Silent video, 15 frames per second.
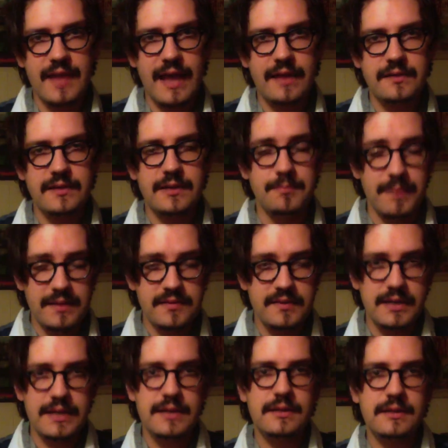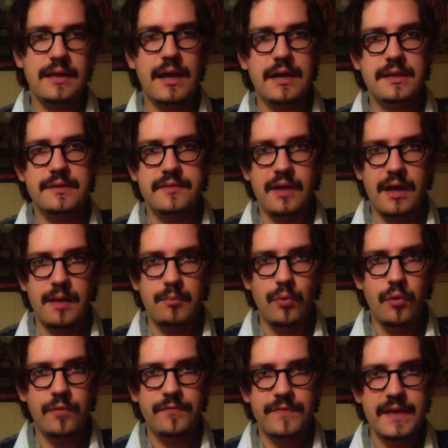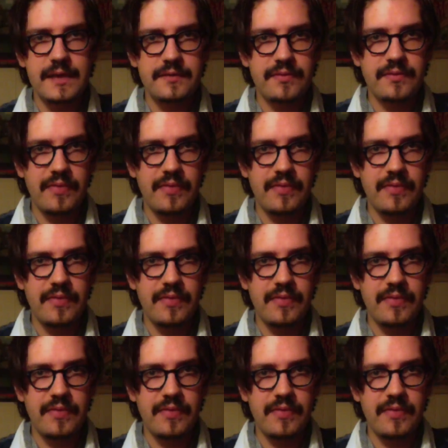and admittedly, lions are more fierce